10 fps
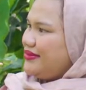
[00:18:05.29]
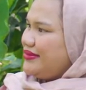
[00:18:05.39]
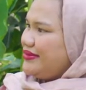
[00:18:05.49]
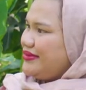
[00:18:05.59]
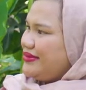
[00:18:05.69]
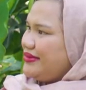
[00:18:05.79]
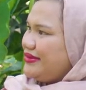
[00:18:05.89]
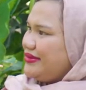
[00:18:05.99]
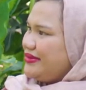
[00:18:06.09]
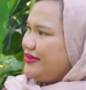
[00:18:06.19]

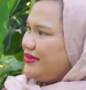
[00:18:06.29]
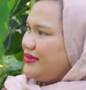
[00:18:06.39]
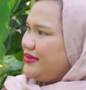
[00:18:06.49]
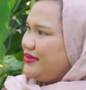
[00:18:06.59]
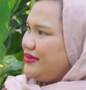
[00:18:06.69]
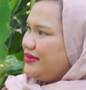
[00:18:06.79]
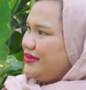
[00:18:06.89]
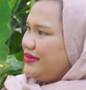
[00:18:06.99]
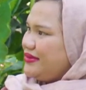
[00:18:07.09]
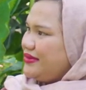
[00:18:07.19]

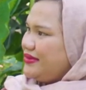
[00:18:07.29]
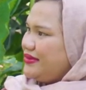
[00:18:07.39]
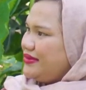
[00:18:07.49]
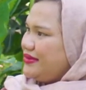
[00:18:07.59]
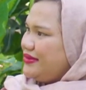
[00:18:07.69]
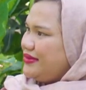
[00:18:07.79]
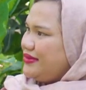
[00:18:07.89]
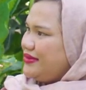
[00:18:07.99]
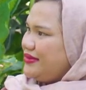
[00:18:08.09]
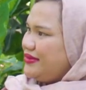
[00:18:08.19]

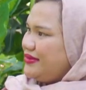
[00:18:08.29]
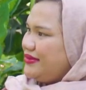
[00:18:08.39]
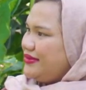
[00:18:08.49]
(silent)